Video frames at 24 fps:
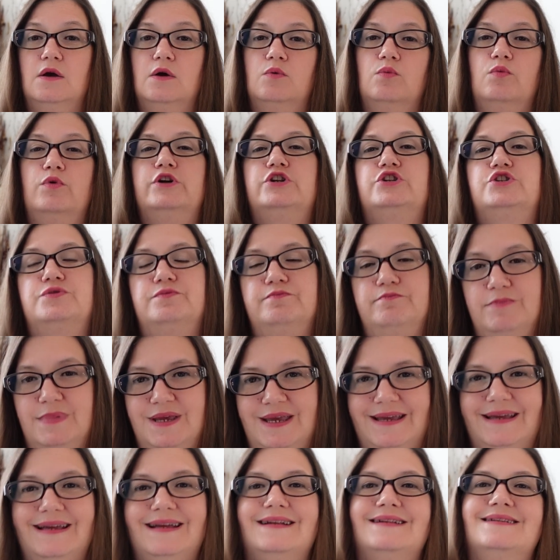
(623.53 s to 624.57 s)
which
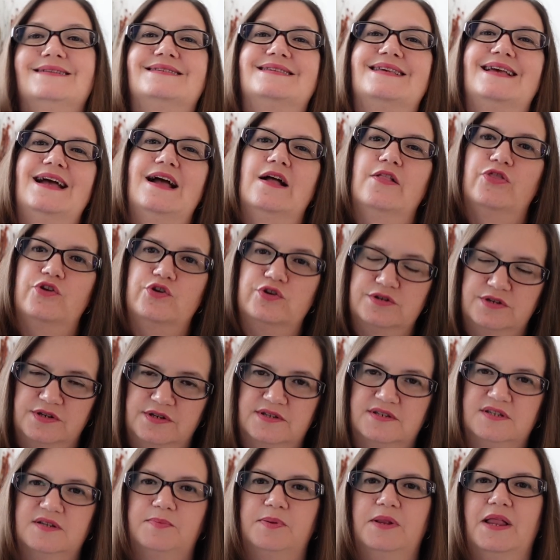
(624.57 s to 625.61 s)
means there's a
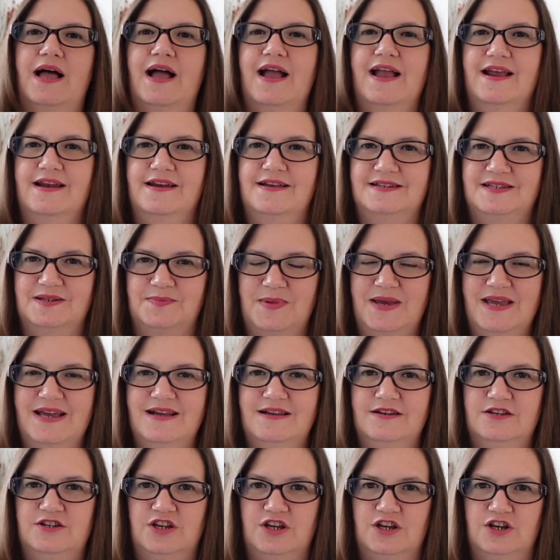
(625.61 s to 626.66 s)
supply and a
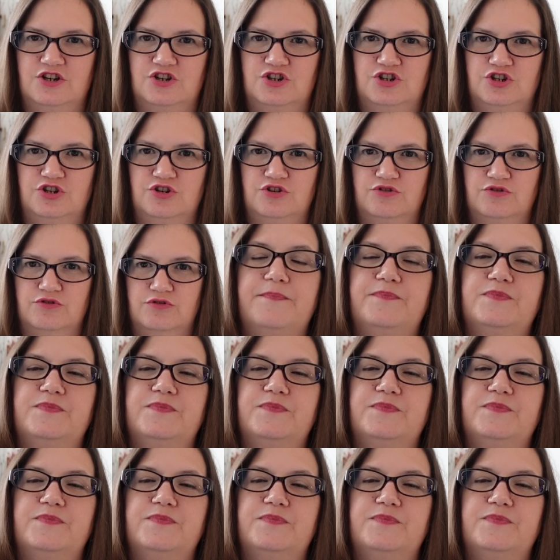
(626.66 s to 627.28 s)
demand issue.